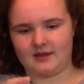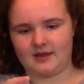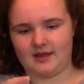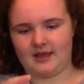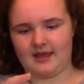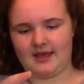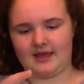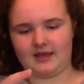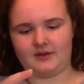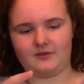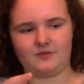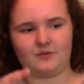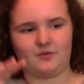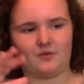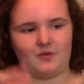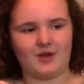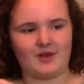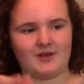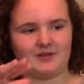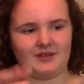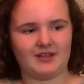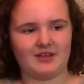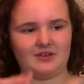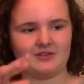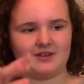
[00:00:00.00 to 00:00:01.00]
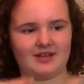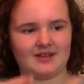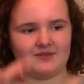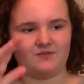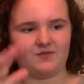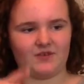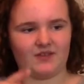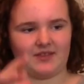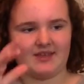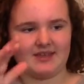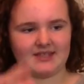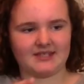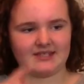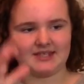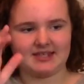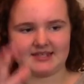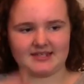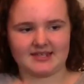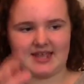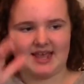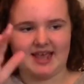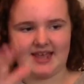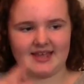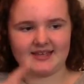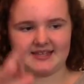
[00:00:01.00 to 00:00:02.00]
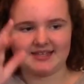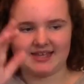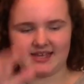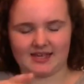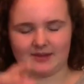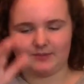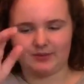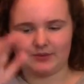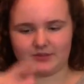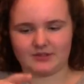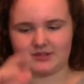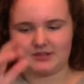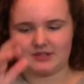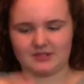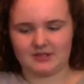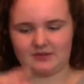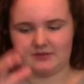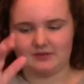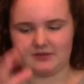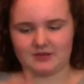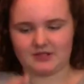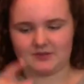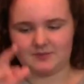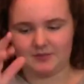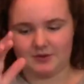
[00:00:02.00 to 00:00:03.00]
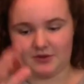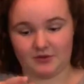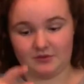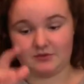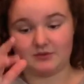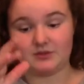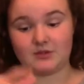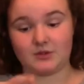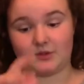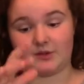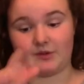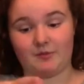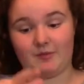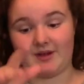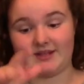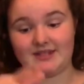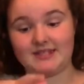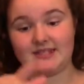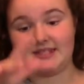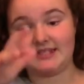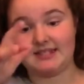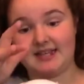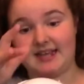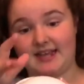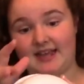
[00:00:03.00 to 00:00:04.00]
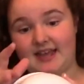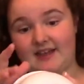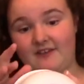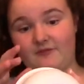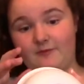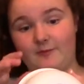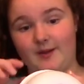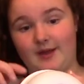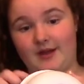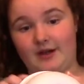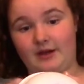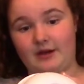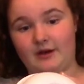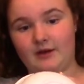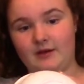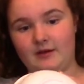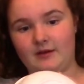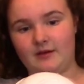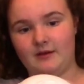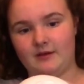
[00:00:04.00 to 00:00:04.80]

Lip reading: And what we need for this is 8 tablespoons or 1 stick of butter.